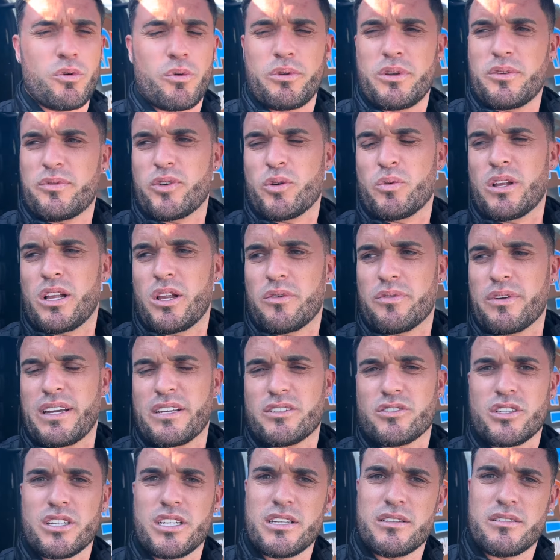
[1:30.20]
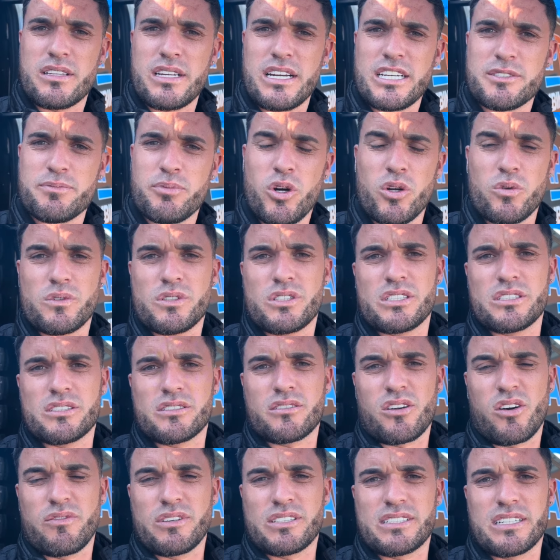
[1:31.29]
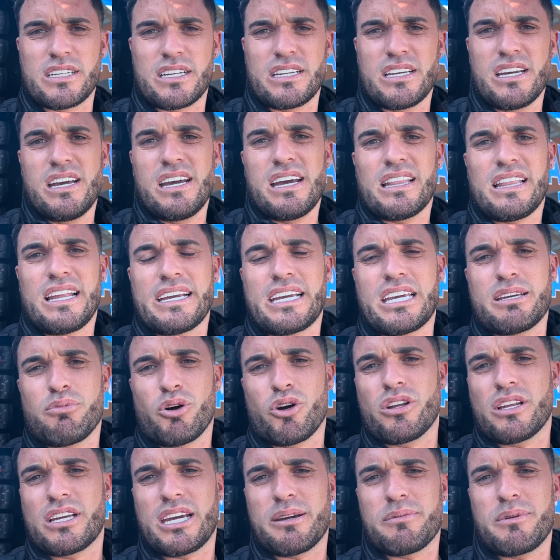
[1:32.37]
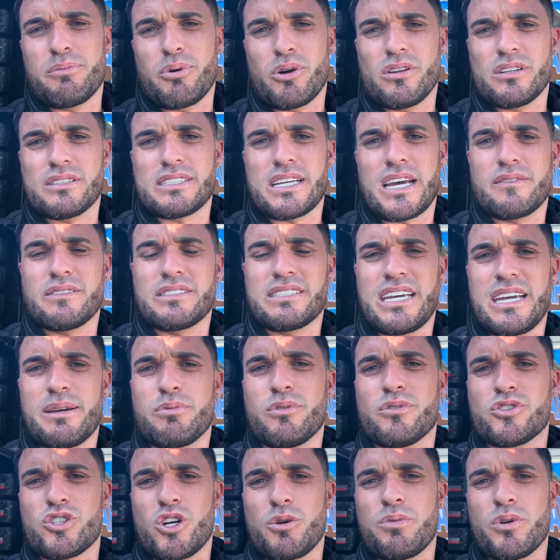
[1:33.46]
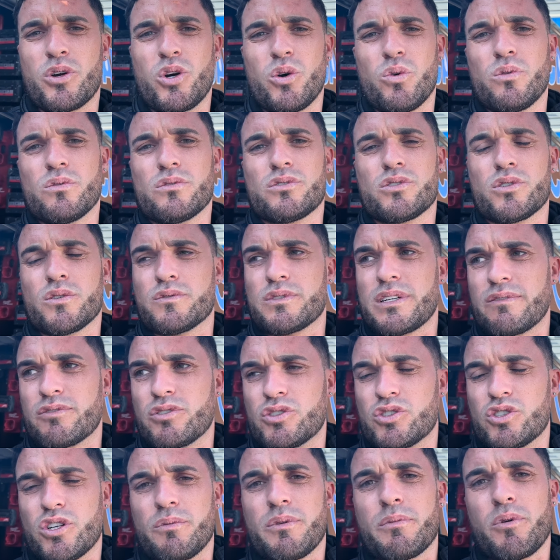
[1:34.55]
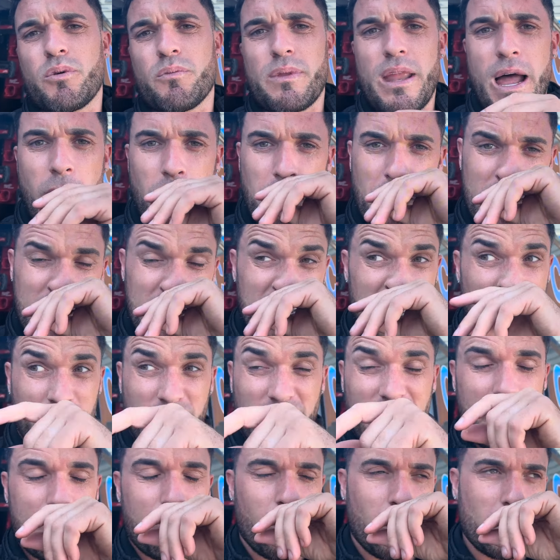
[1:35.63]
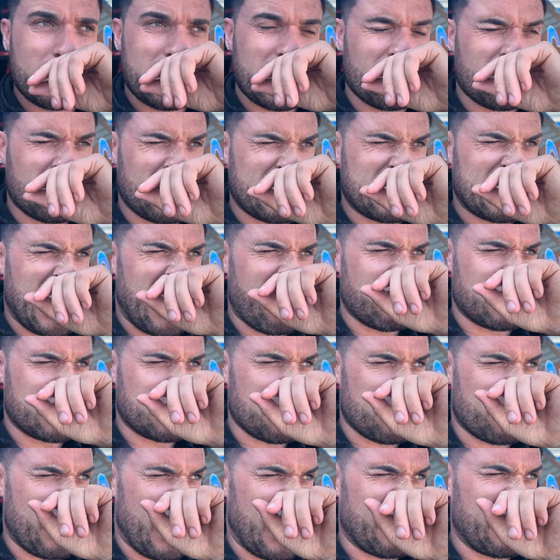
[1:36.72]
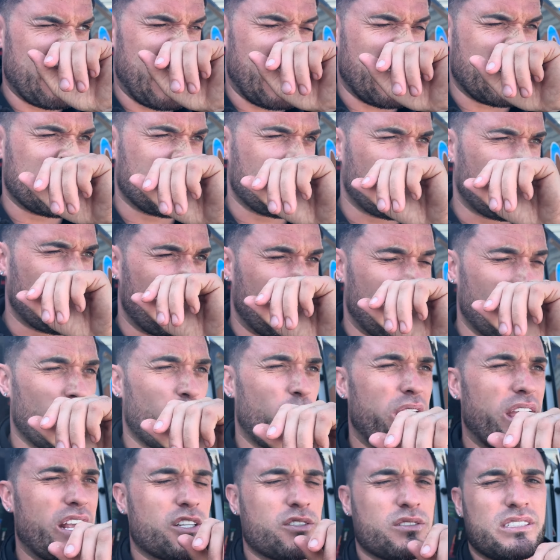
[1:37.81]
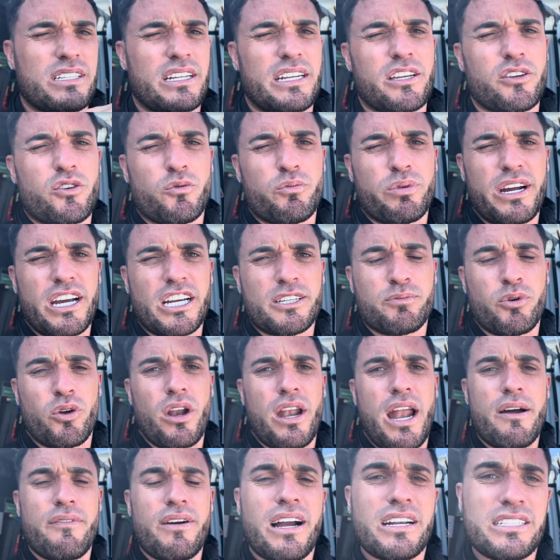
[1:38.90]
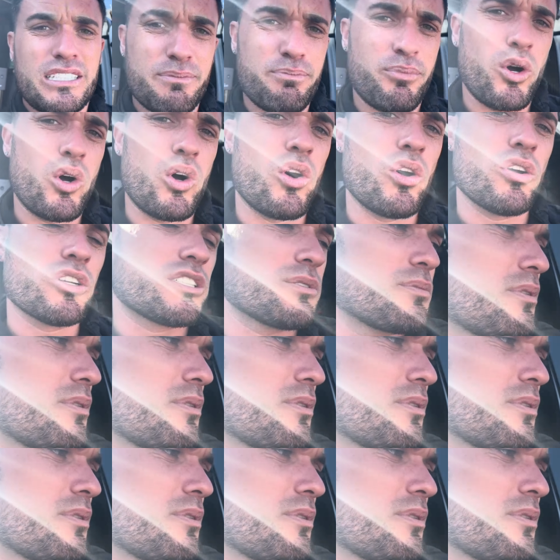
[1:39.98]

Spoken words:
up with a few little things on the dashboard, which is obviously like your boiler, keeping your boiler service, keeping on top of coolant stuff. So I've just topped them up now. I'm getting it booked in for service, to be fair, the next few weeks, because I need new brakes put on. I've actually bought, to